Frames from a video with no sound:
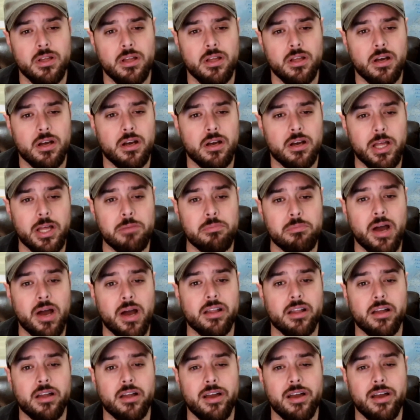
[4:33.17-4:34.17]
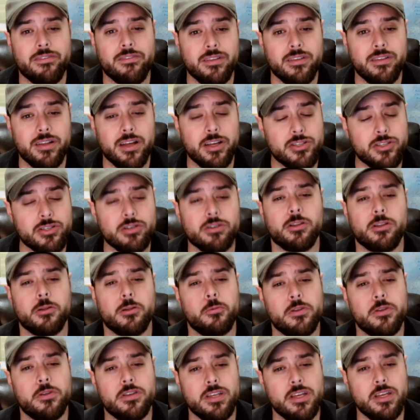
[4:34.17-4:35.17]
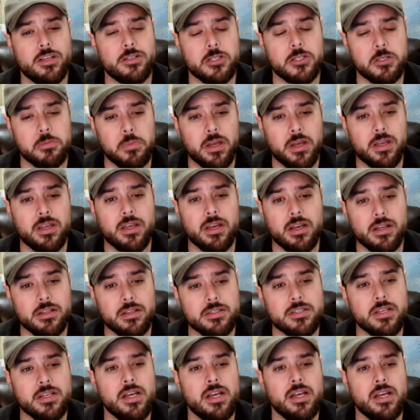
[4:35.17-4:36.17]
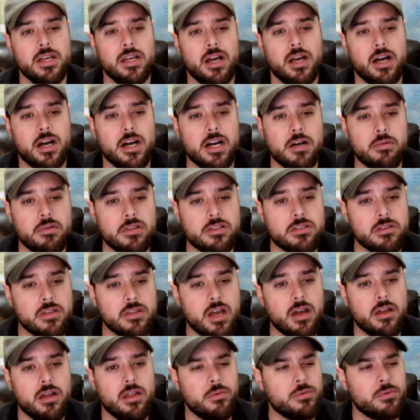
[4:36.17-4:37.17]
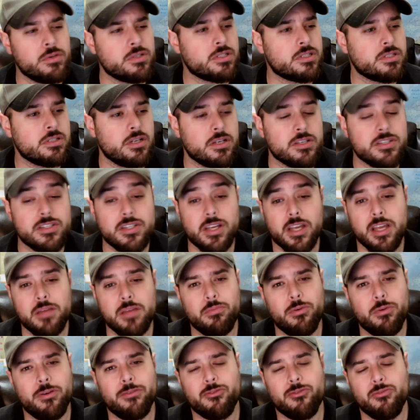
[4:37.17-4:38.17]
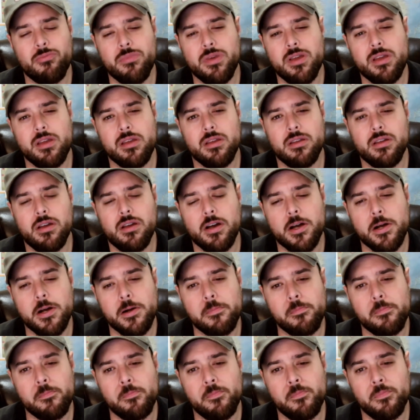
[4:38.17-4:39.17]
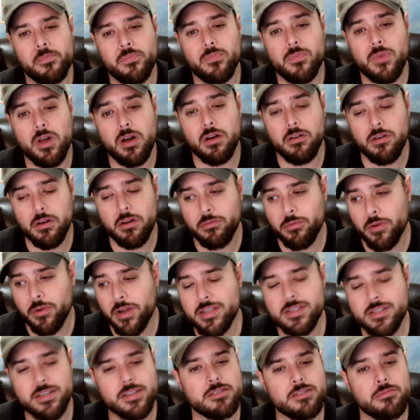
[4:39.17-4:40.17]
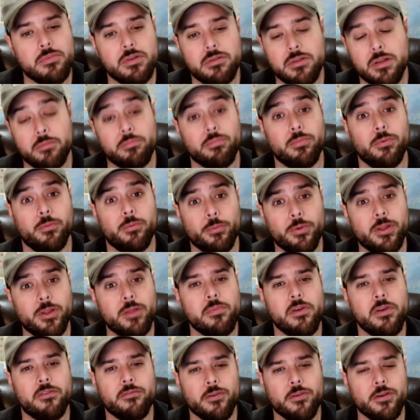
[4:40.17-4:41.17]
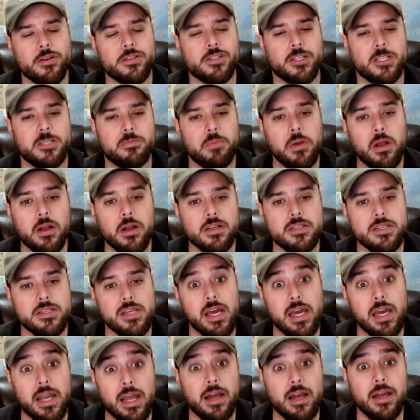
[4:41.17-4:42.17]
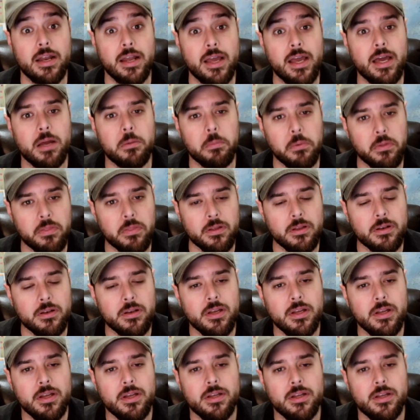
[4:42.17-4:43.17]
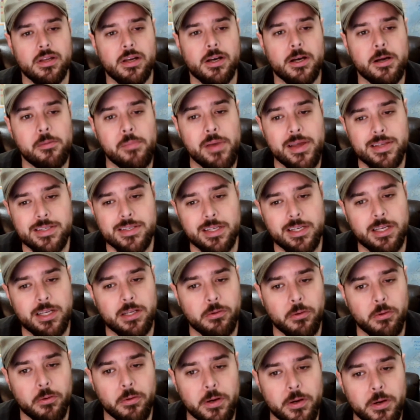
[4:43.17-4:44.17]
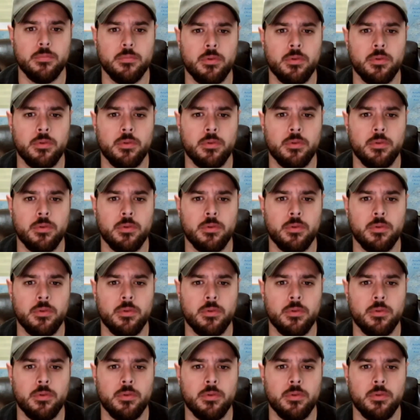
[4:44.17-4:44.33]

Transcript: uh, in my life, and I certainly wouldn't teach it to my kids. Um, and so that, that was a sticking point for me um, of, of, racism, and, and, really my first experience that I'd, I'd had with it um, as a kid growing up.